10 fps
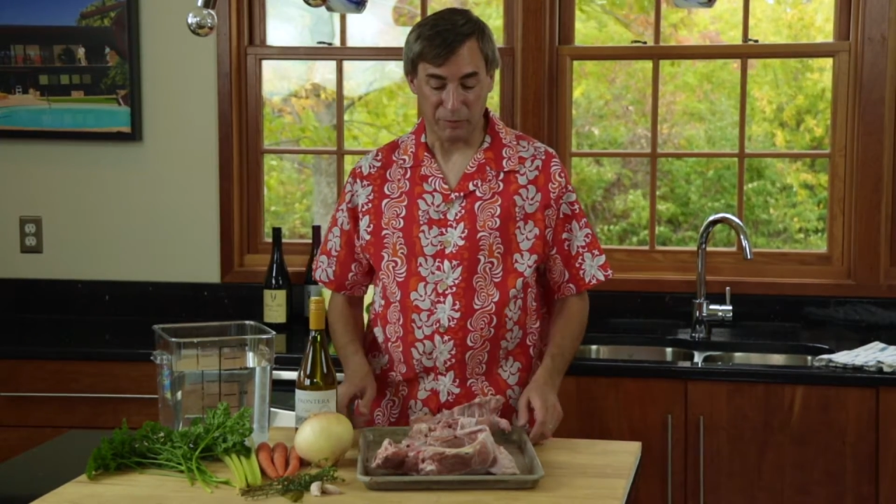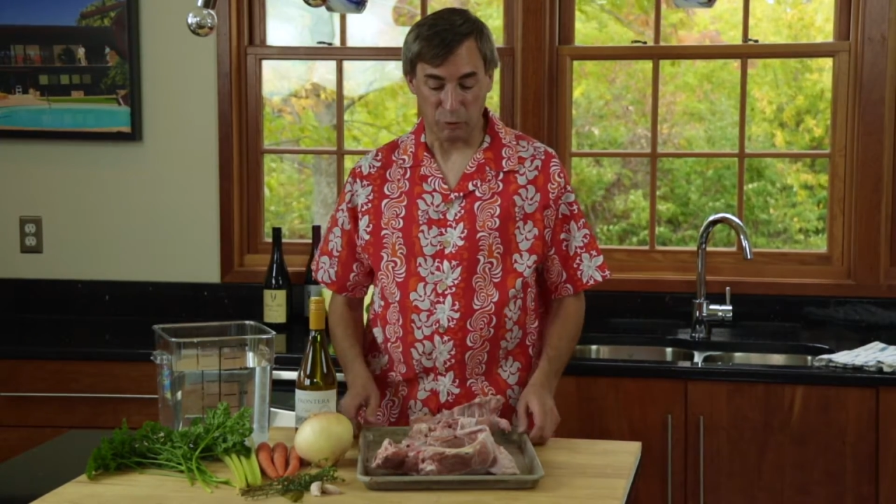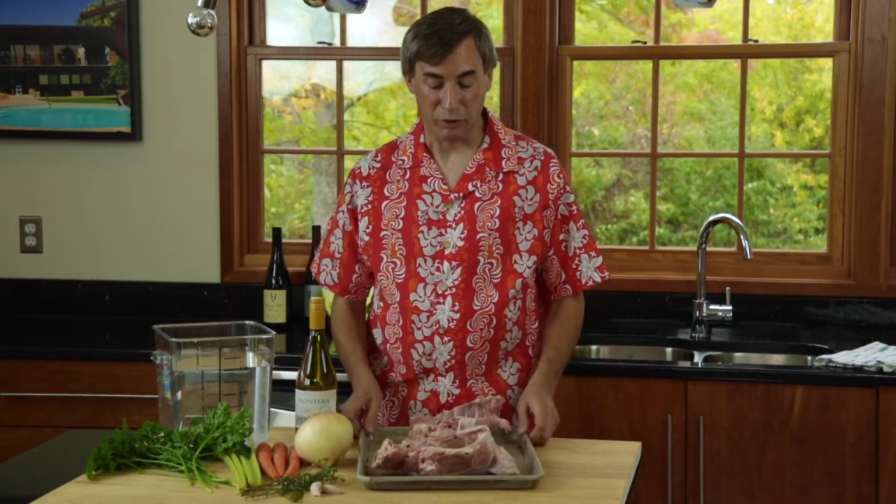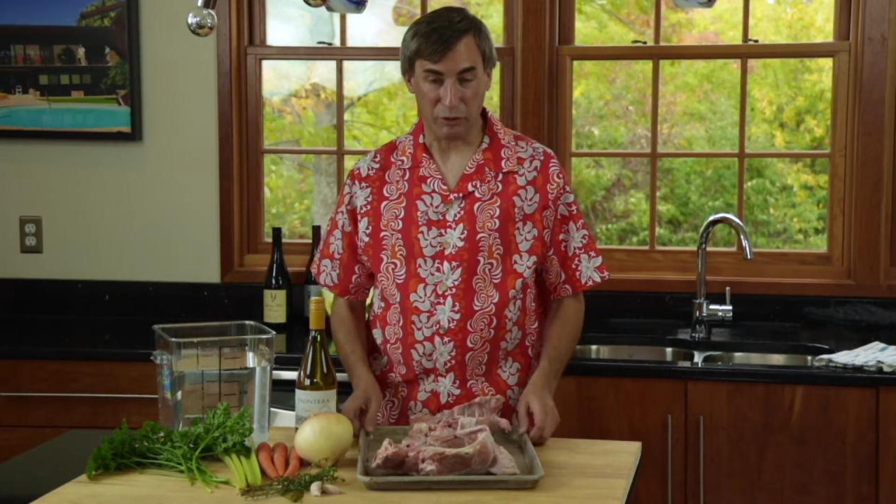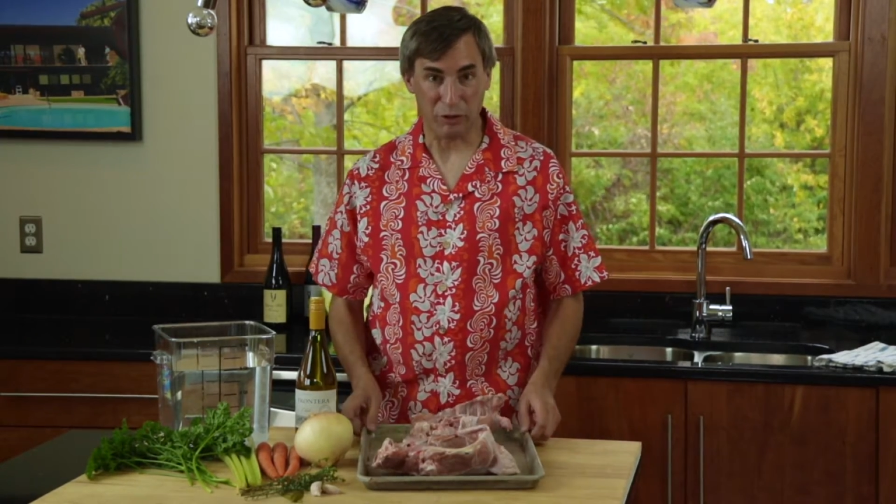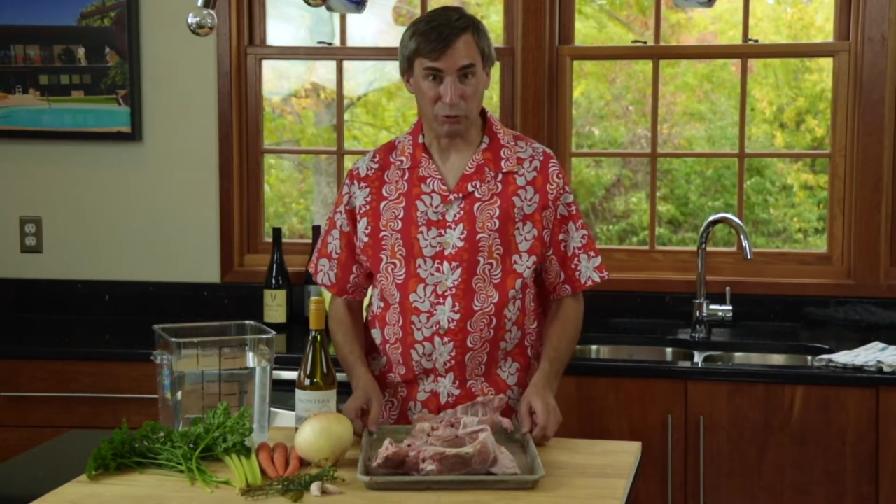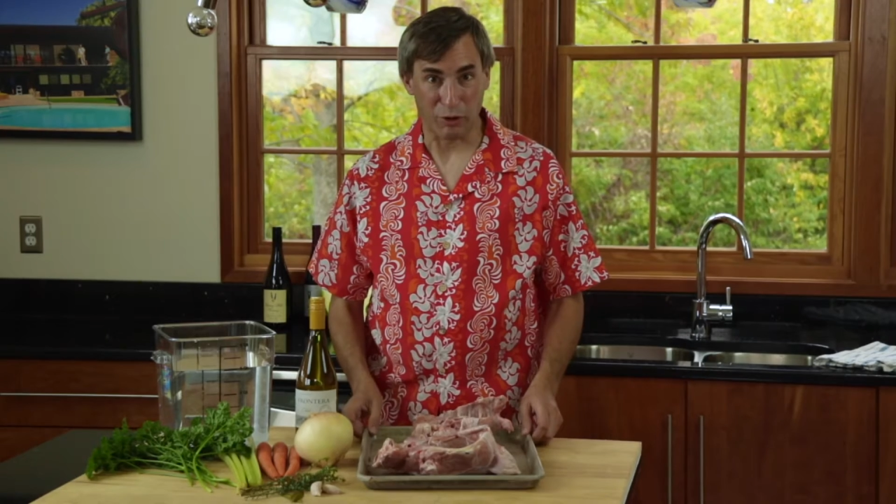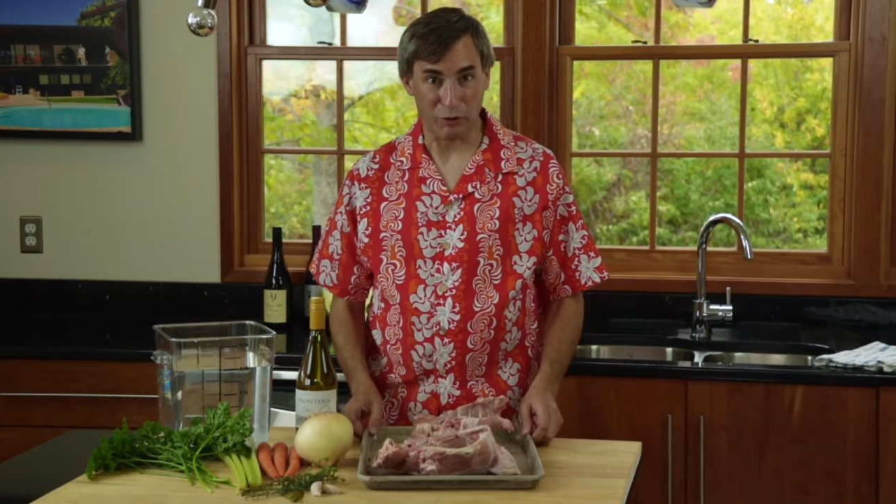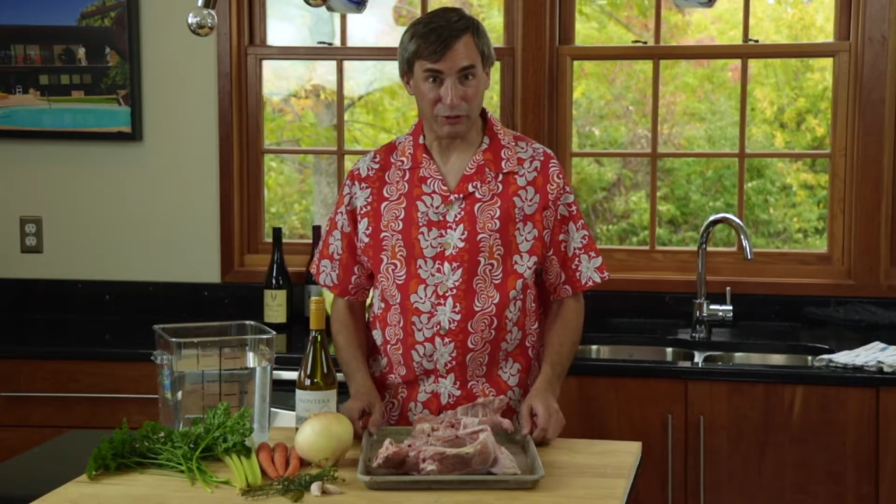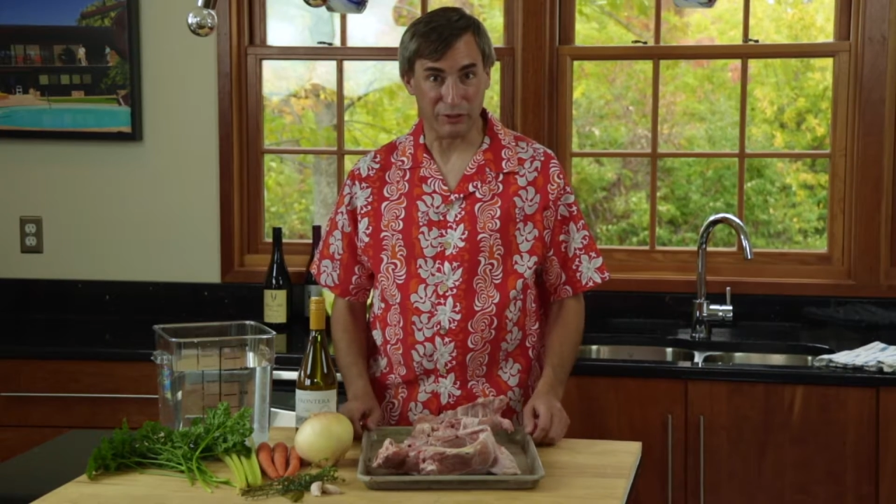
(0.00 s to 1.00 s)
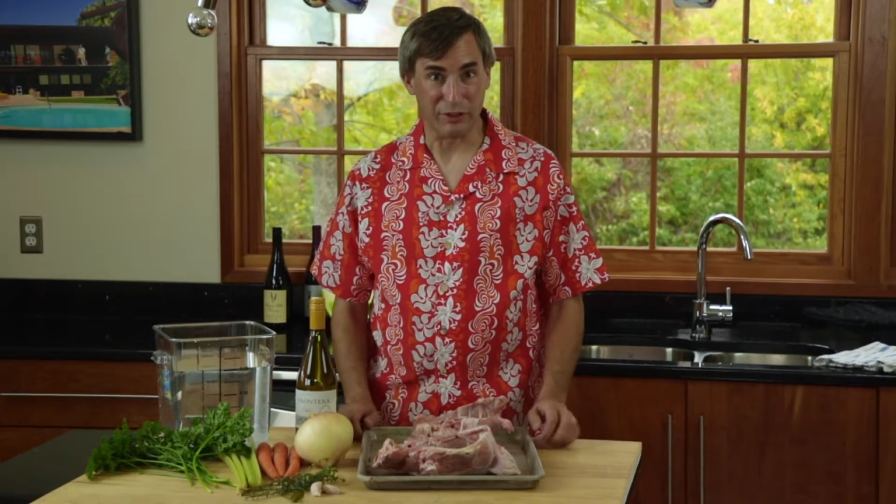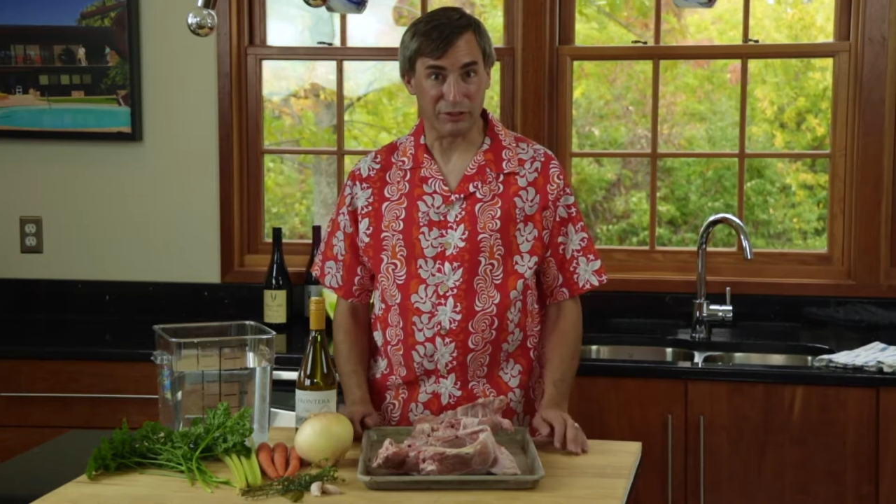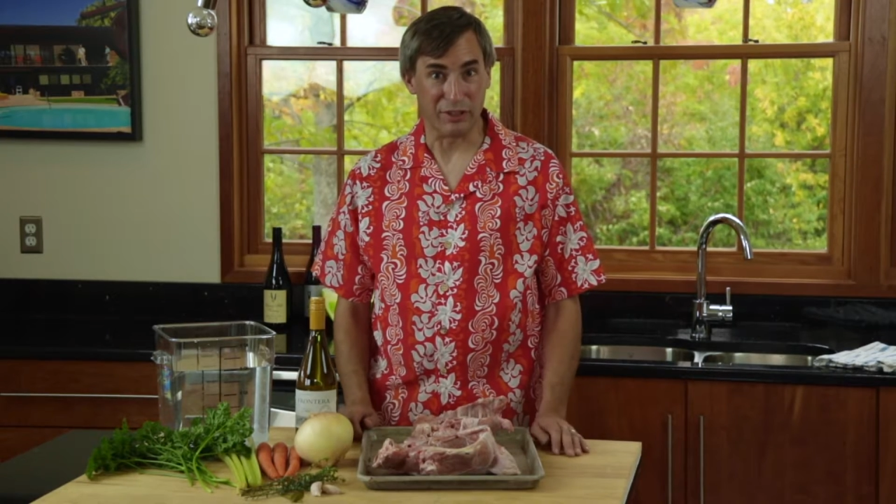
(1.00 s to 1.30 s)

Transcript: We're going to roast this